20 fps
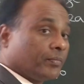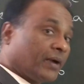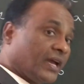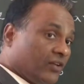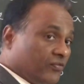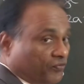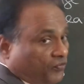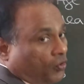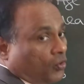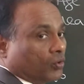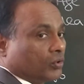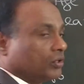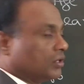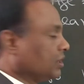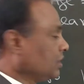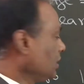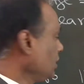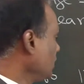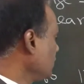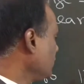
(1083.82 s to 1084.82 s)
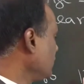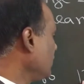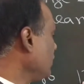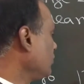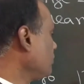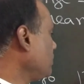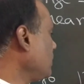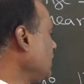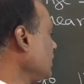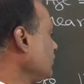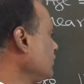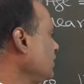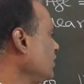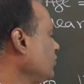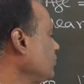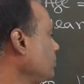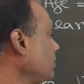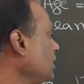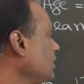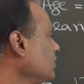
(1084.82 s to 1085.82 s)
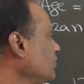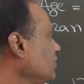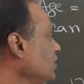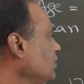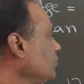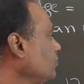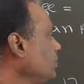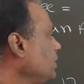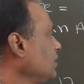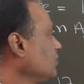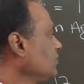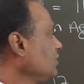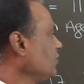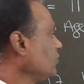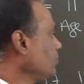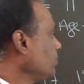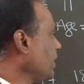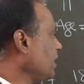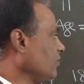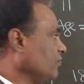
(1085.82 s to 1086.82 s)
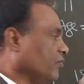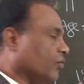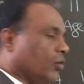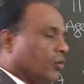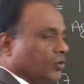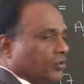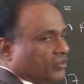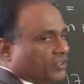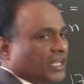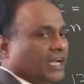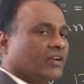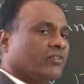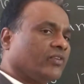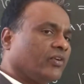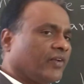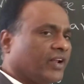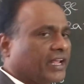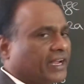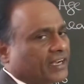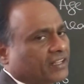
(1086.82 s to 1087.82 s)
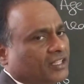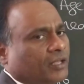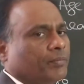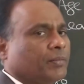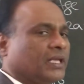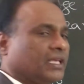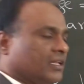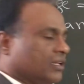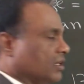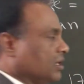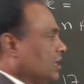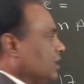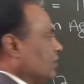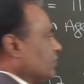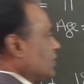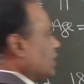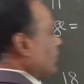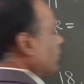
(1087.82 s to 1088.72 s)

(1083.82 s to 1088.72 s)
by 4. This plus this plus this plus this by 4. That we will get the mean. Say